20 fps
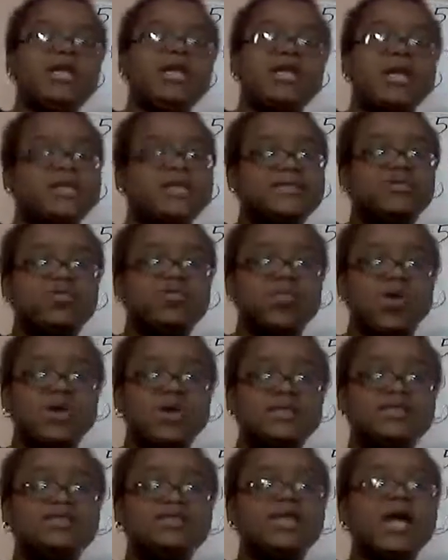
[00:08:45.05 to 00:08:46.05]
That's
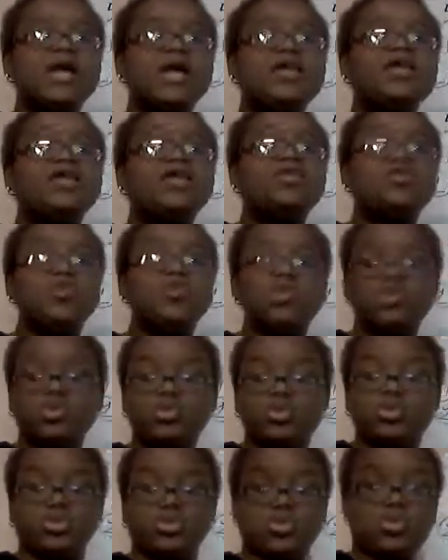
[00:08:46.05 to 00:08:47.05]
one sign they look
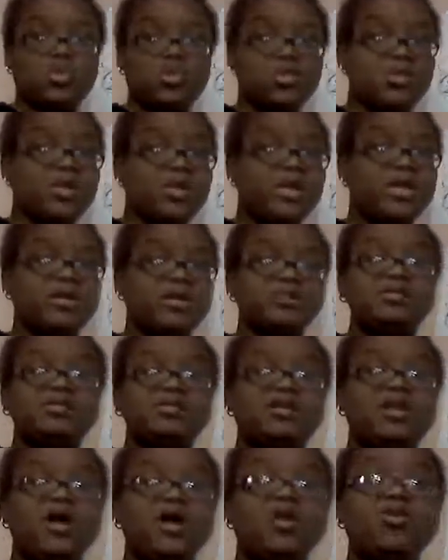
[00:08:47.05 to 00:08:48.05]
to. When they
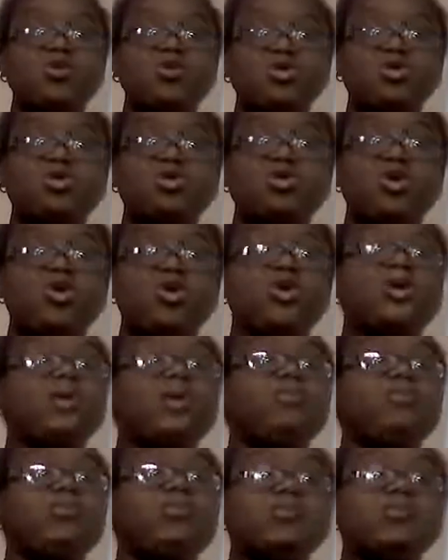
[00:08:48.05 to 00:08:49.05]
see that on the truck, they
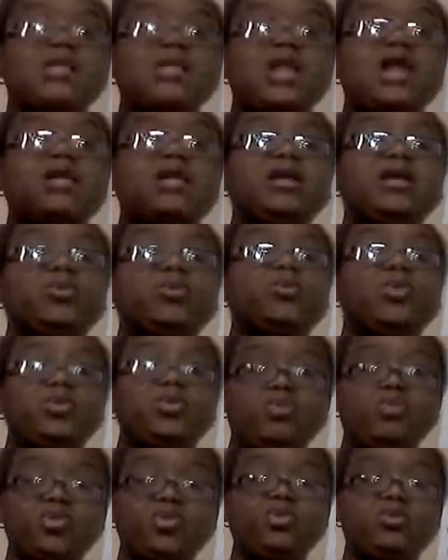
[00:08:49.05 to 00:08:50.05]
most likely
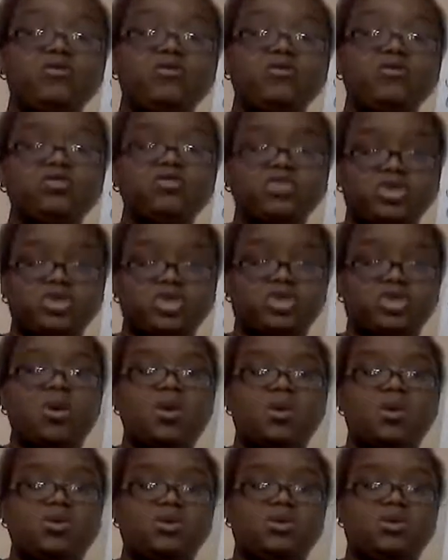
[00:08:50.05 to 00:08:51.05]
will pull over the
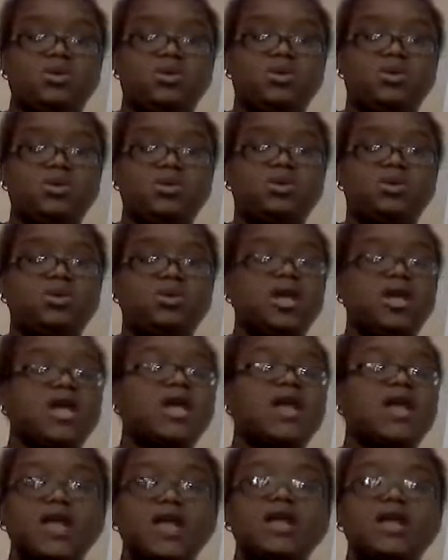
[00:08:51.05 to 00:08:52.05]
truck.
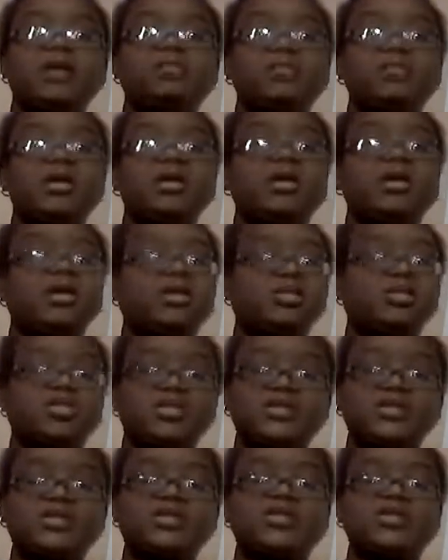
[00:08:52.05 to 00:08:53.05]
And that can be
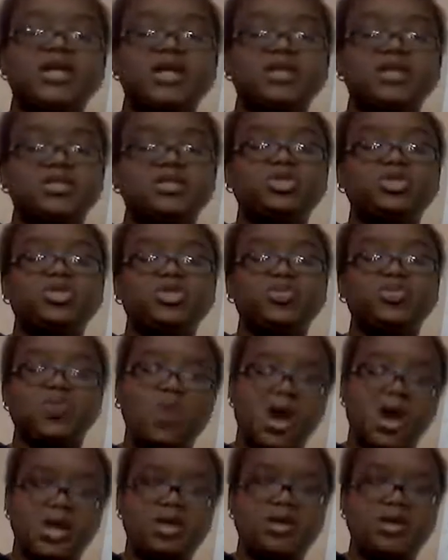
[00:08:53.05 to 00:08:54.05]
just a citation
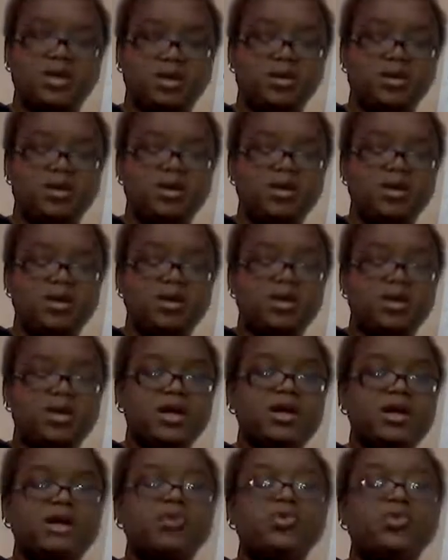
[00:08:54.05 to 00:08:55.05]
right there.
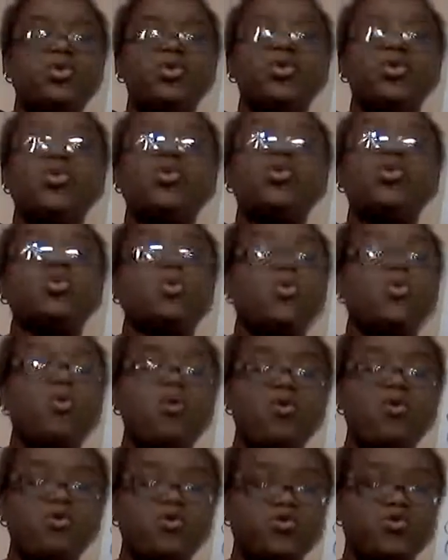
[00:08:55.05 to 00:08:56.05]
And they will go
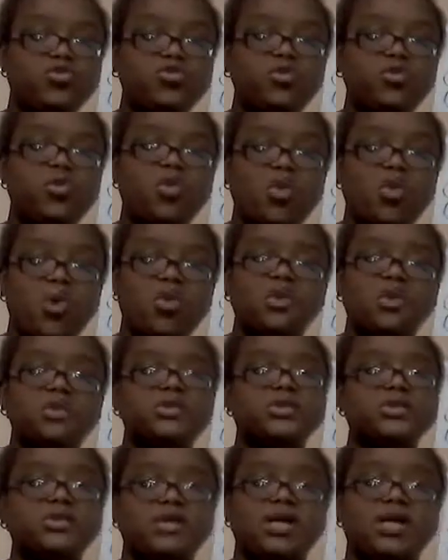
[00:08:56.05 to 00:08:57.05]
all through all
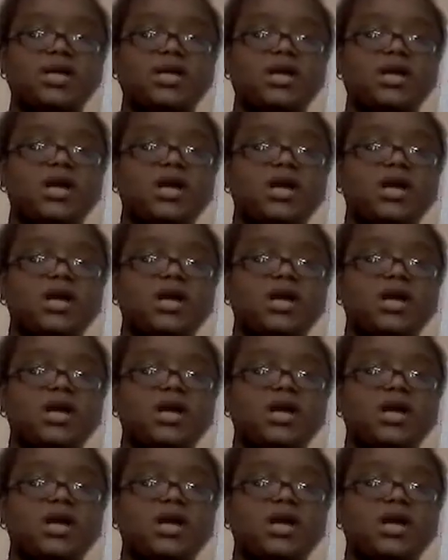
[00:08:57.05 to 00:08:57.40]
the things.